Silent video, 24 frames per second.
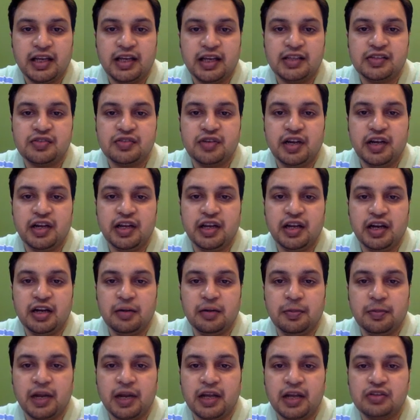is trading at
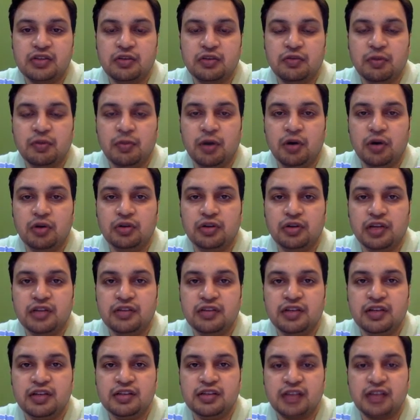a price of about
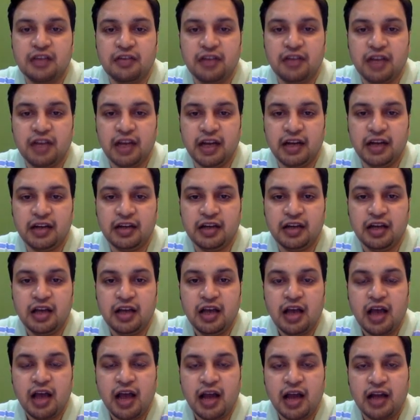3378
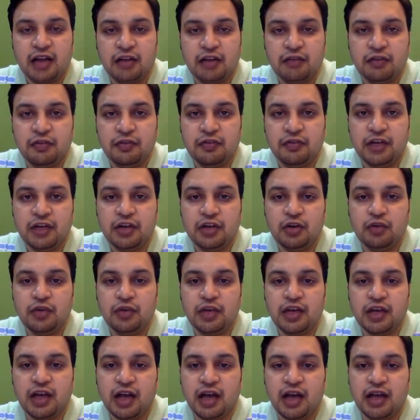and the 52
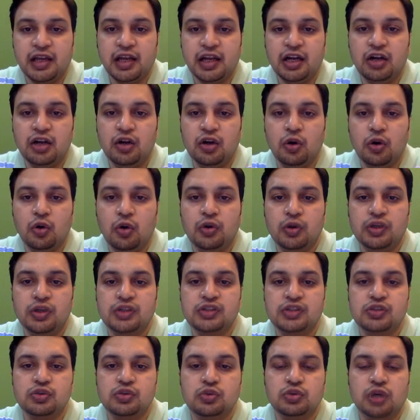week high and low
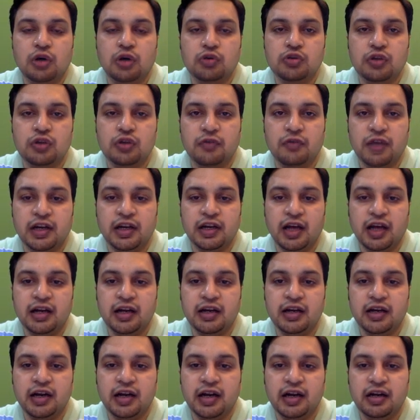is
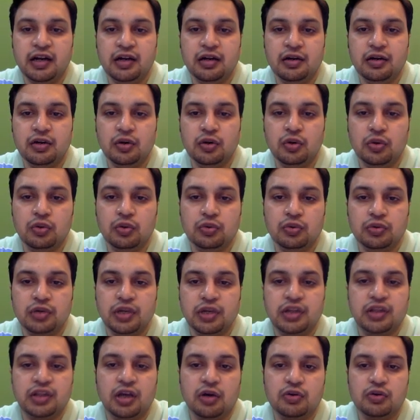2100 to
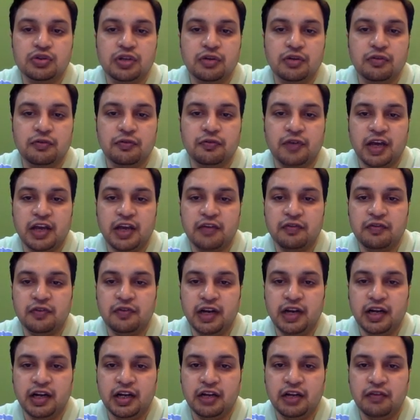
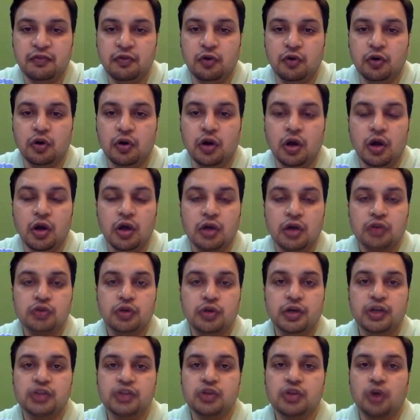3584. So
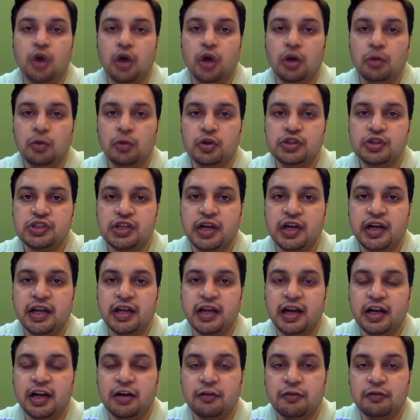it is almost
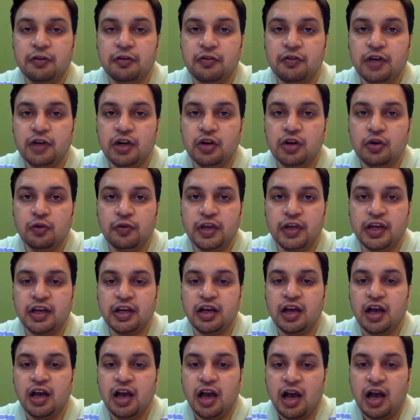trading at a 52 week
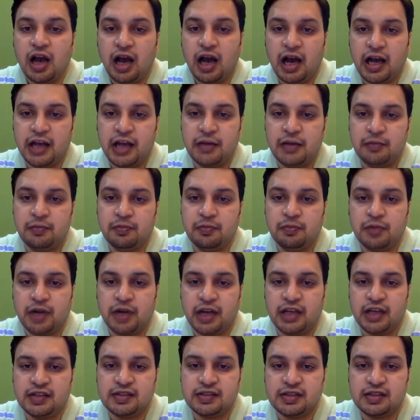high
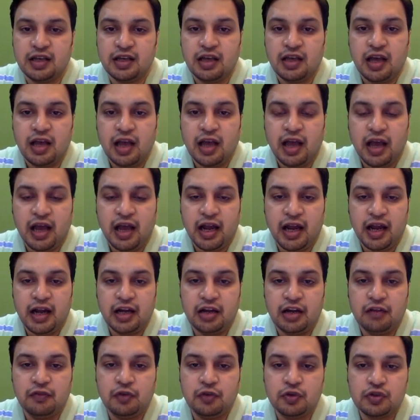price.
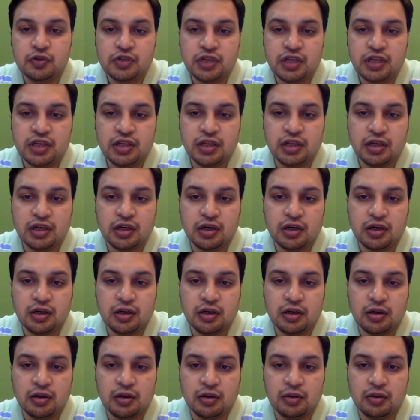And if you see
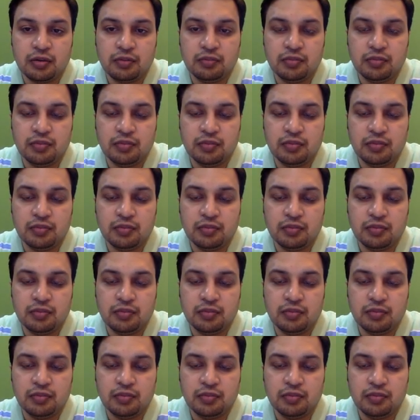the